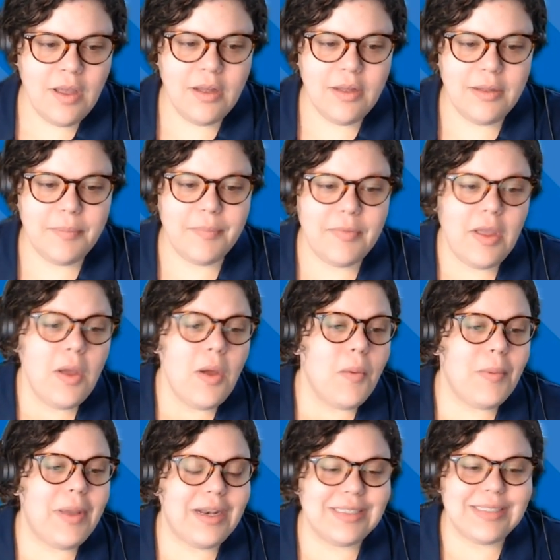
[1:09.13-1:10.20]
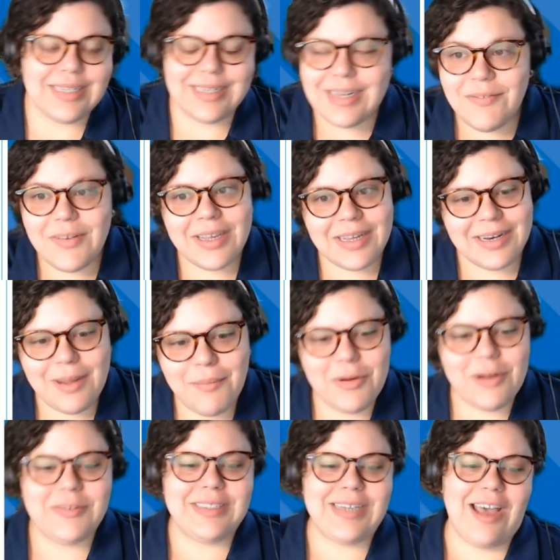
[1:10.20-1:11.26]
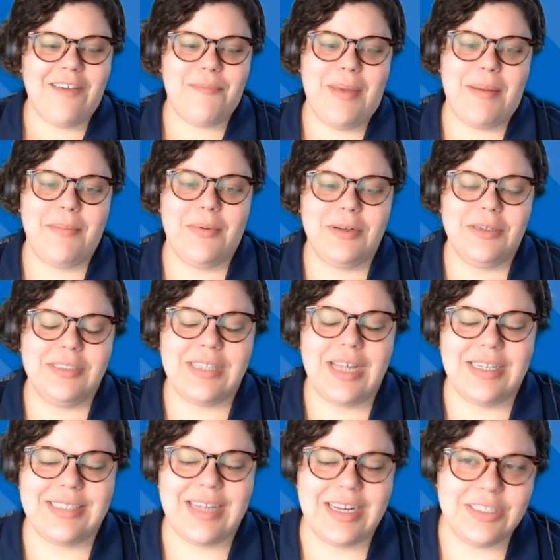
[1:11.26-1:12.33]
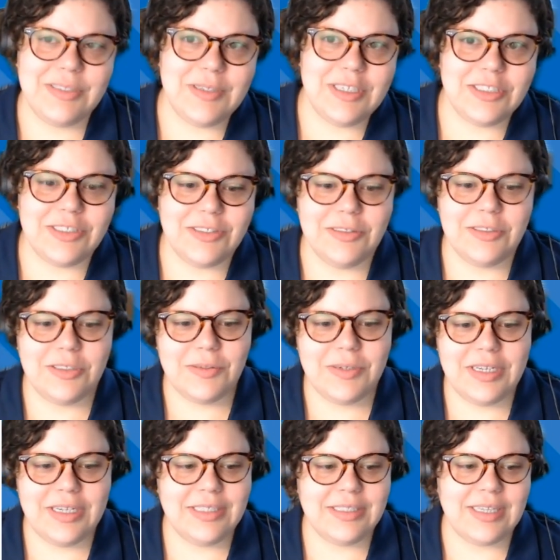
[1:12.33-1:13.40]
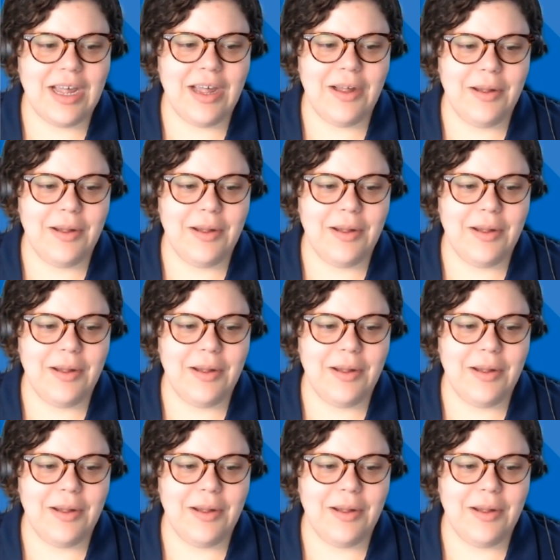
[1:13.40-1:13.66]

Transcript: Um, we had a significant number of staff members assigned to additional duties,